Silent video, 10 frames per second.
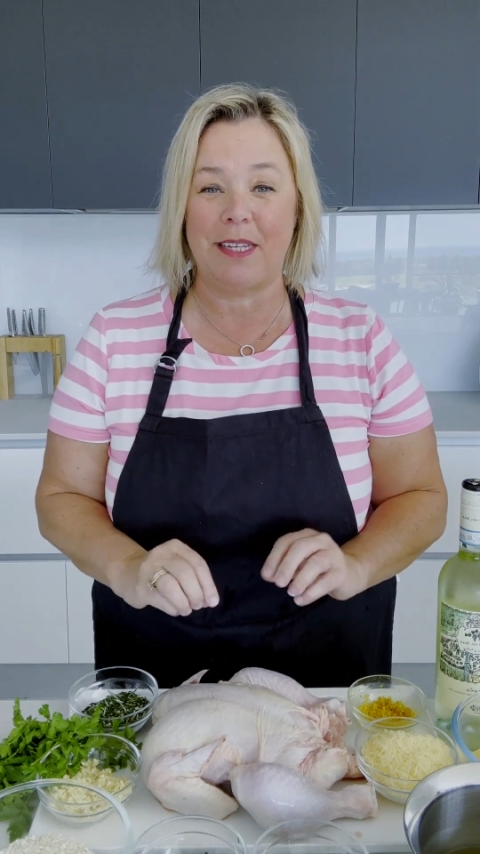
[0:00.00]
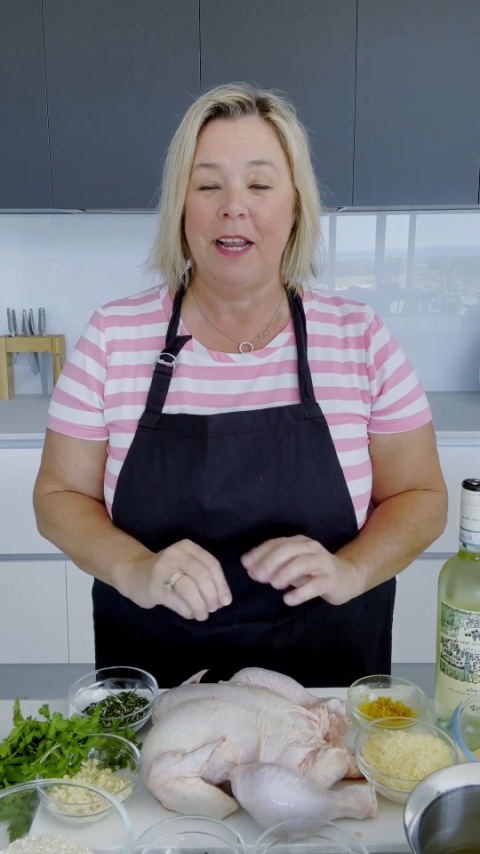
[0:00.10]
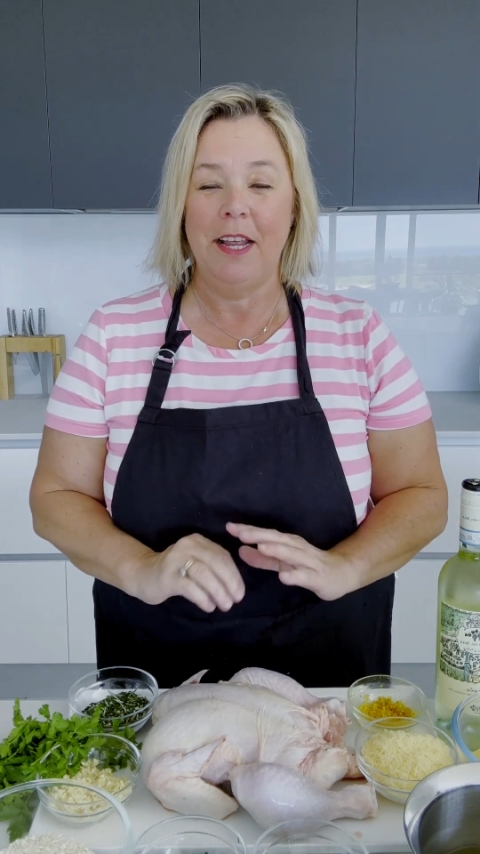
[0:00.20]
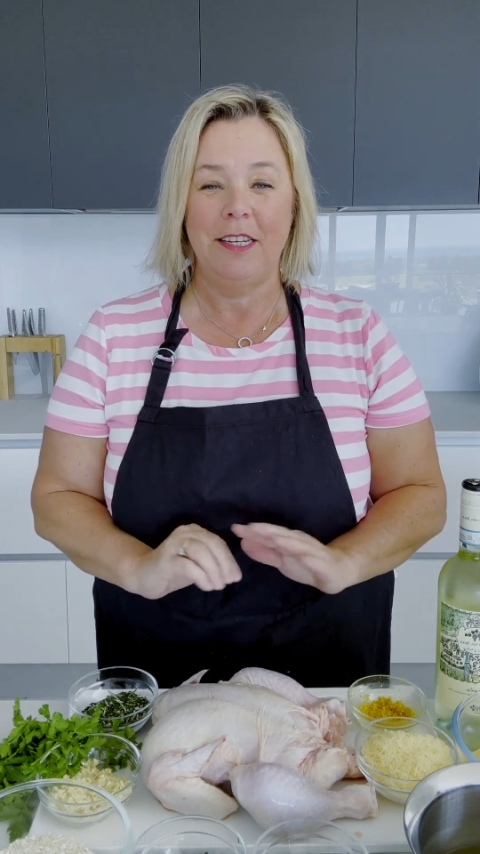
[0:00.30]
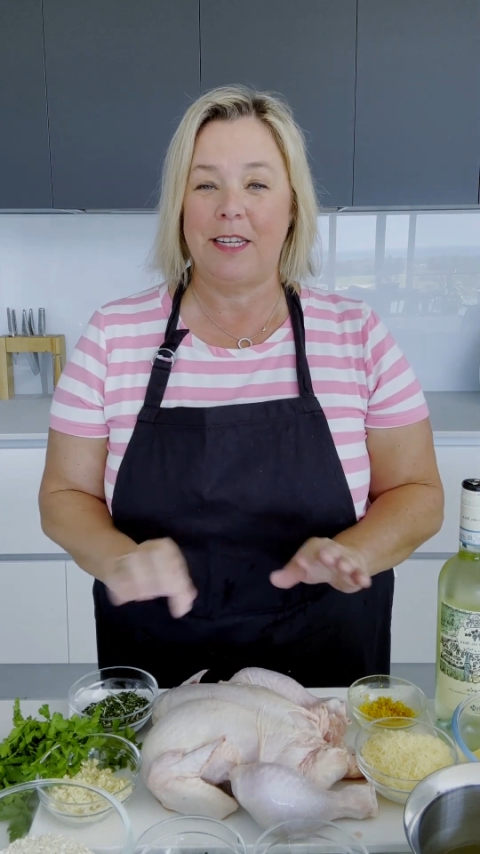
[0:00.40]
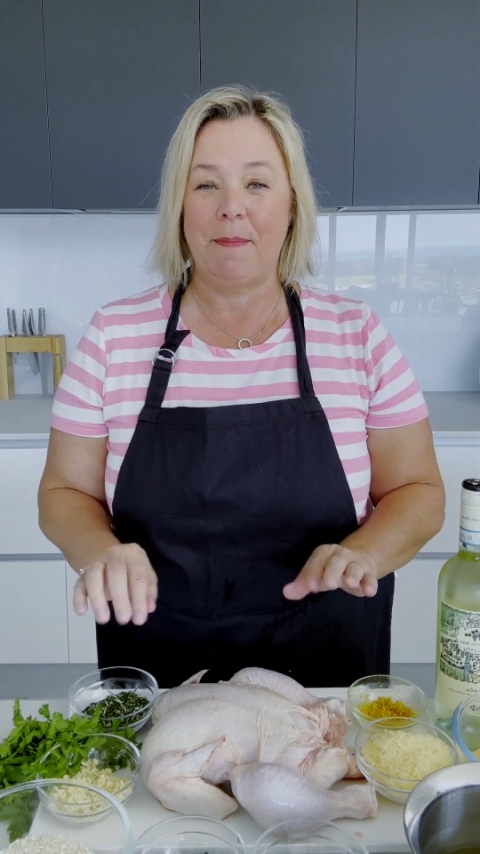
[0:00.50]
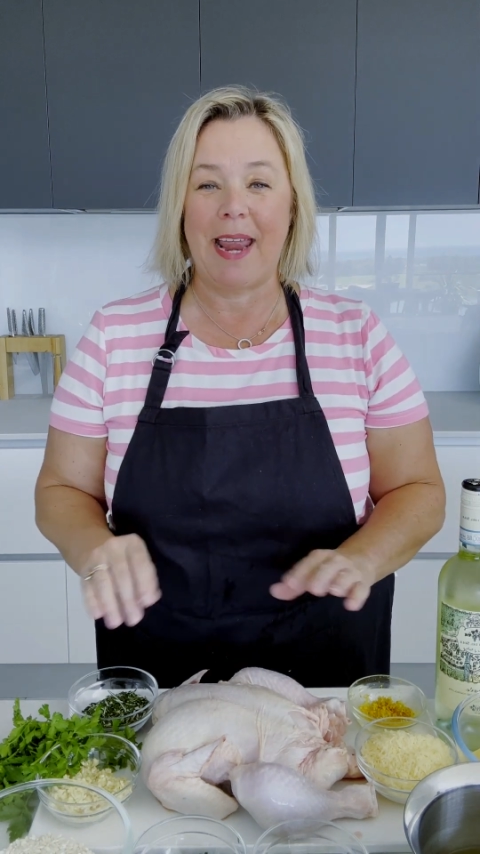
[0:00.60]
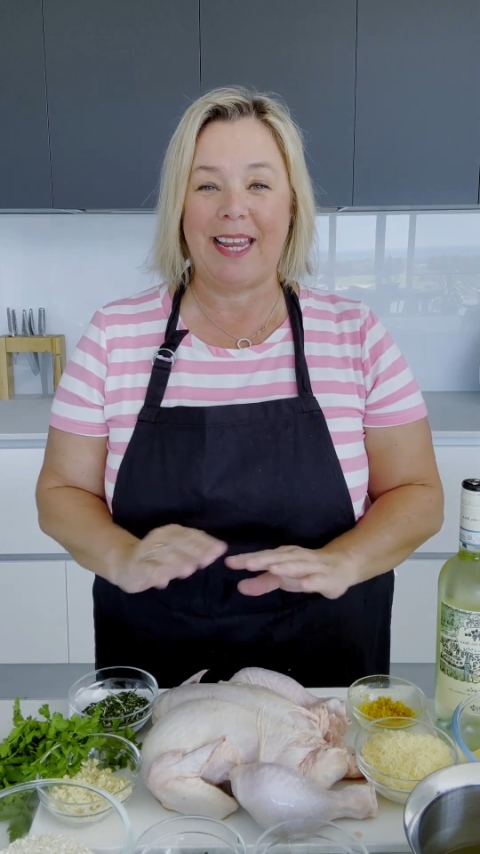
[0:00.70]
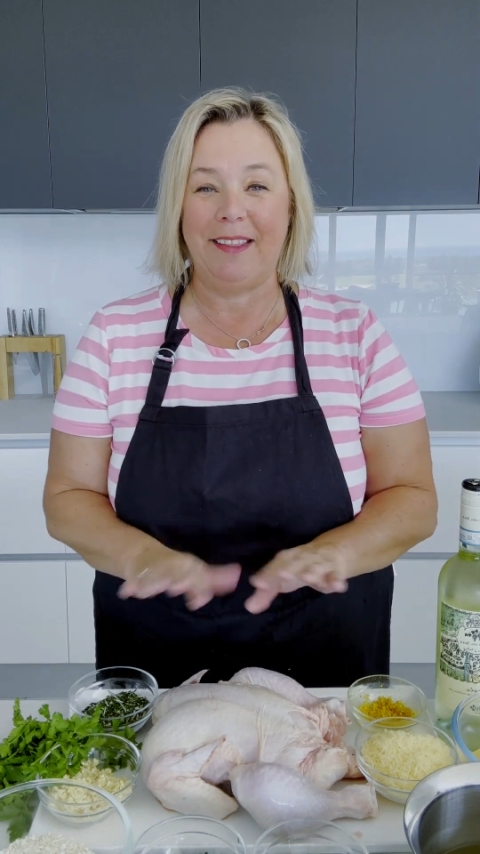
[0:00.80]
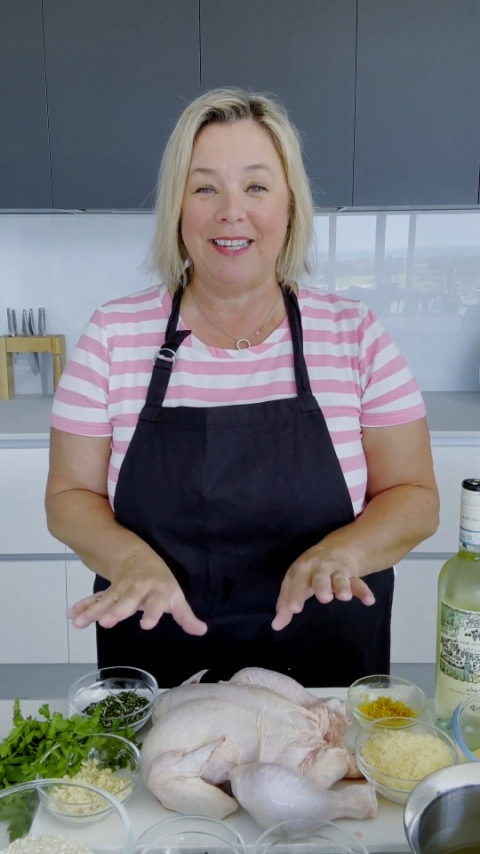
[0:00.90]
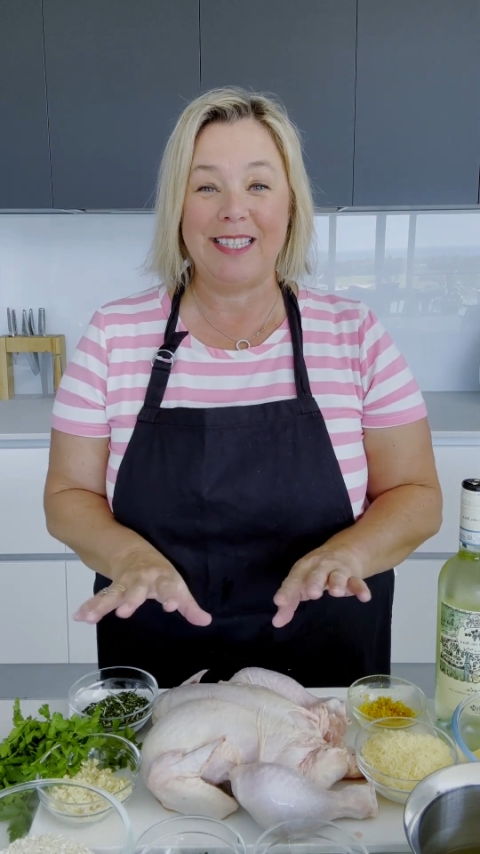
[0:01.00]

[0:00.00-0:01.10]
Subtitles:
to making this the